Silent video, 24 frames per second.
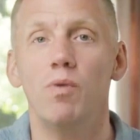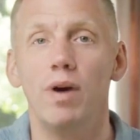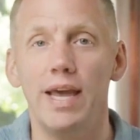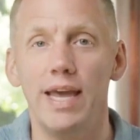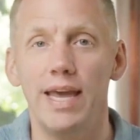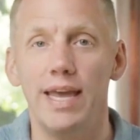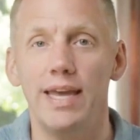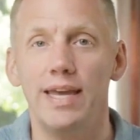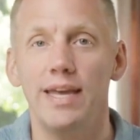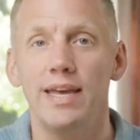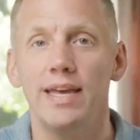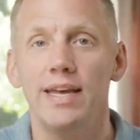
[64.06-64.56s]

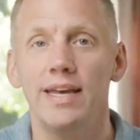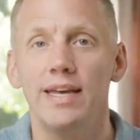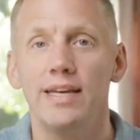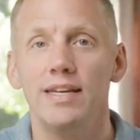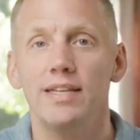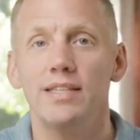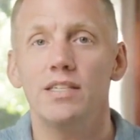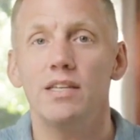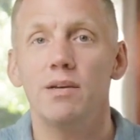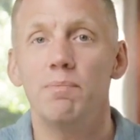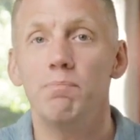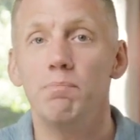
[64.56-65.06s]
way
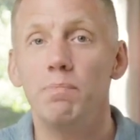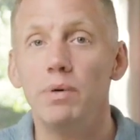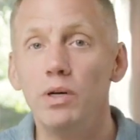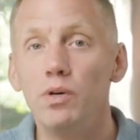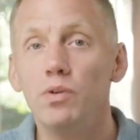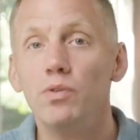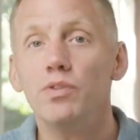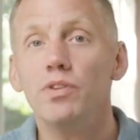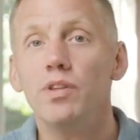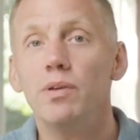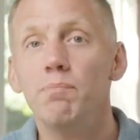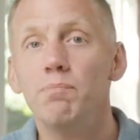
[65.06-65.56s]
to
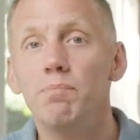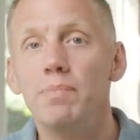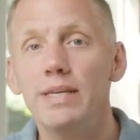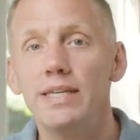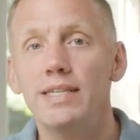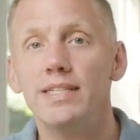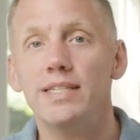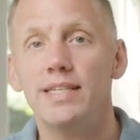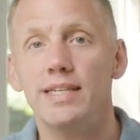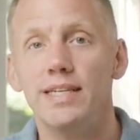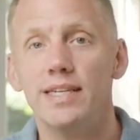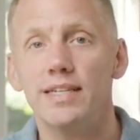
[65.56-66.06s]
build the
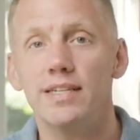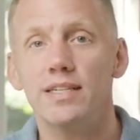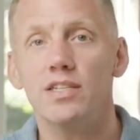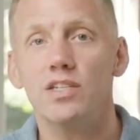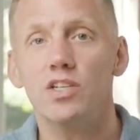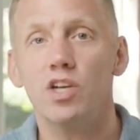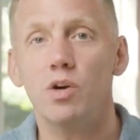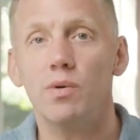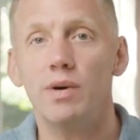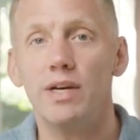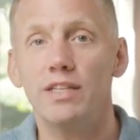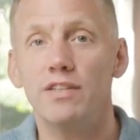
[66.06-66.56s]
business
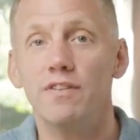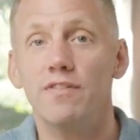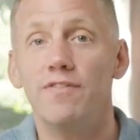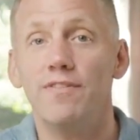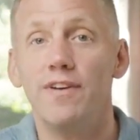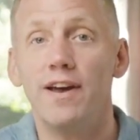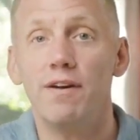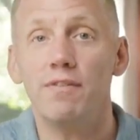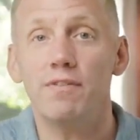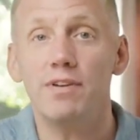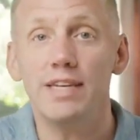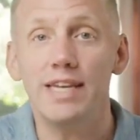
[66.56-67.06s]
so it's
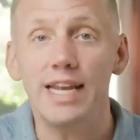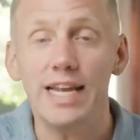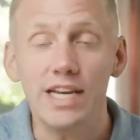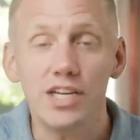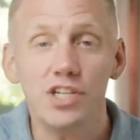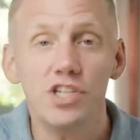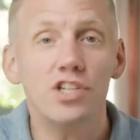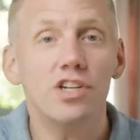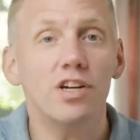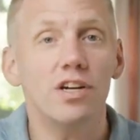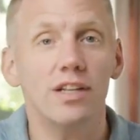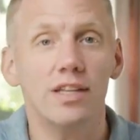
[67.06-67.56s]

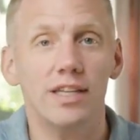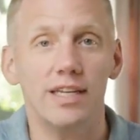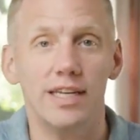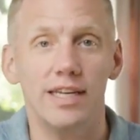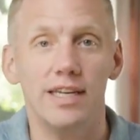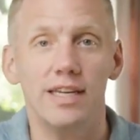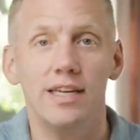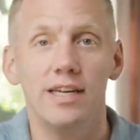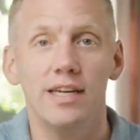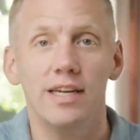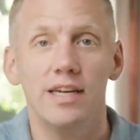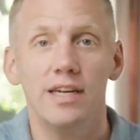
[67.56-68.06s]

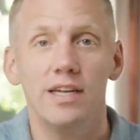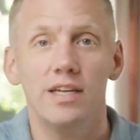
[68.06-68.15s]
foundationally